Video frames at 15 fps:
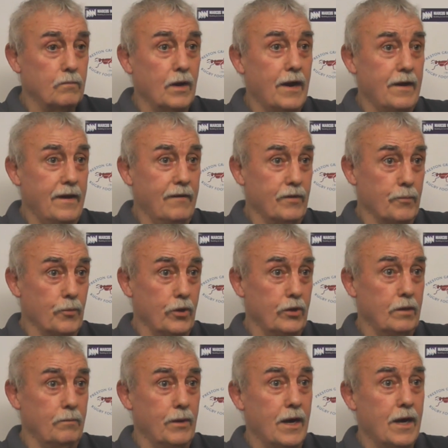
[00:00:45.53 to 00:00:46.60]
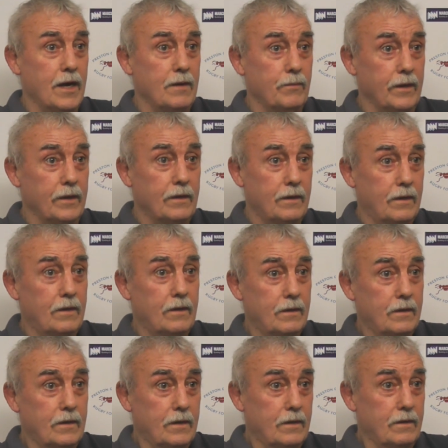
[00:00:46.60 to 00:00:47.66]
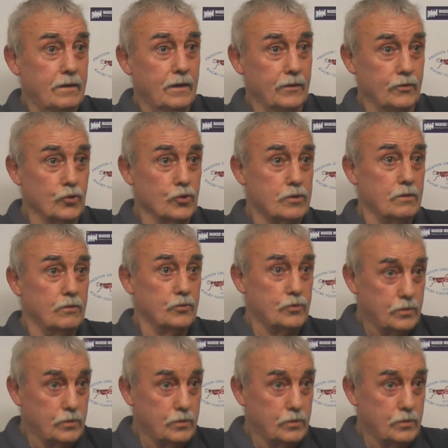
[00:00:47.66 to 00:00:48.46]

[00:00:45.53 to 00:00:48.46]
heavy breathing behind me. I just